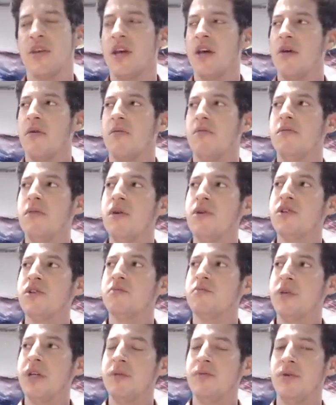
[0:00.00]
most
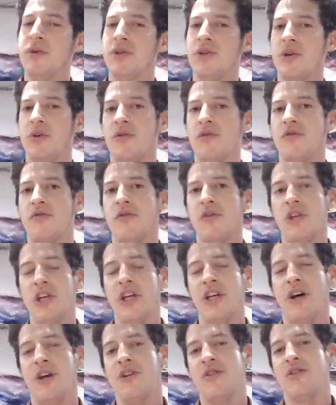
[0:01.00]
people don't
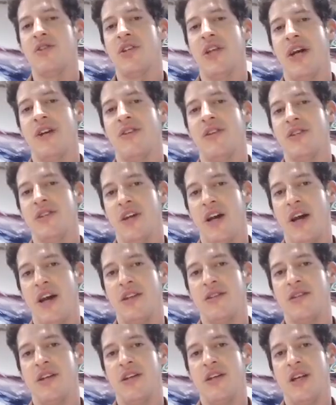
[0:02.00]
fully understand the
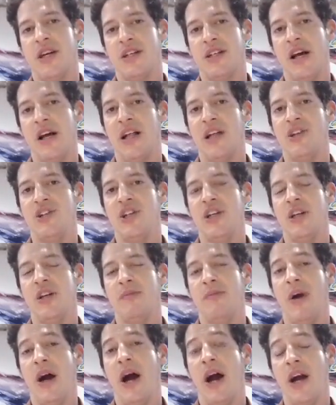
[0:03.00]
science and technology
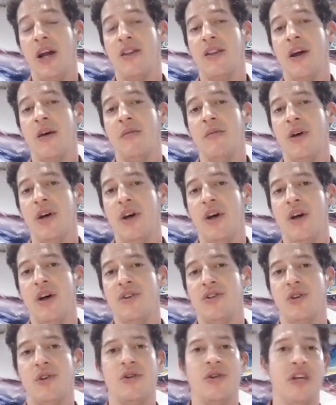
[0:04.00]
behind them,
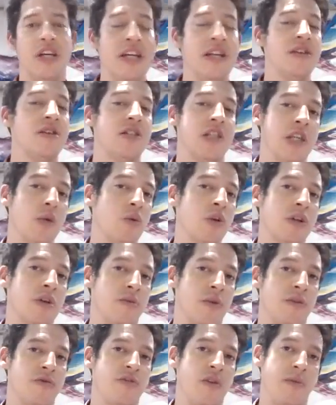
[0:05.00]
so they're
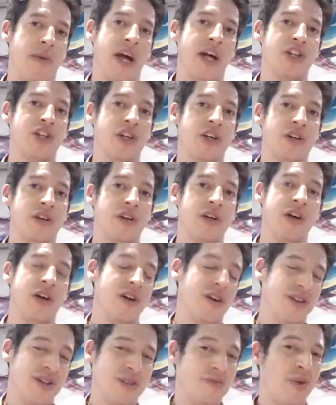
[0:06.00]
indistinguishable from magic.
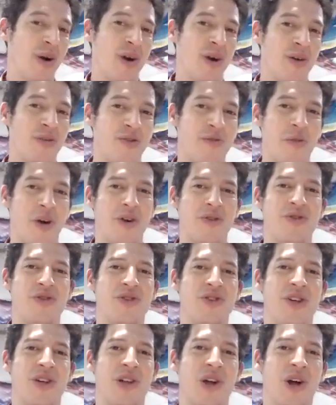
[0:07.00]
to borrow from Arthur
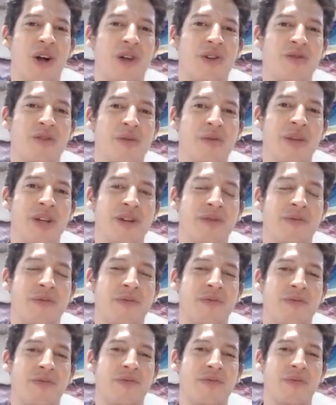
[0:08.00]
C. Clarke for a minute.
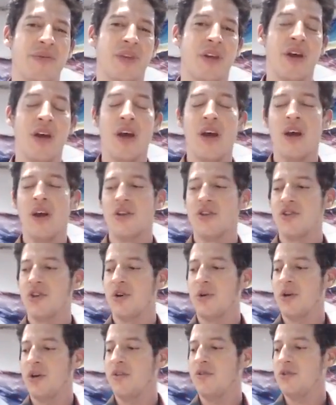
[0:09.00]

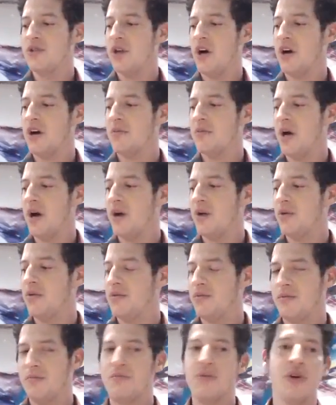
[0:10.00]
So if you talk about
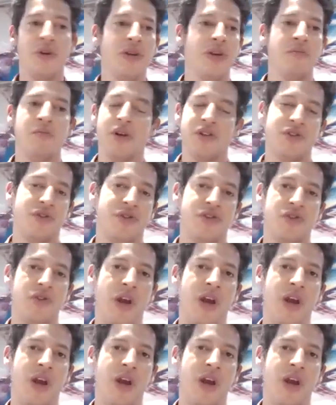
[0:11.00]
building muscle strength,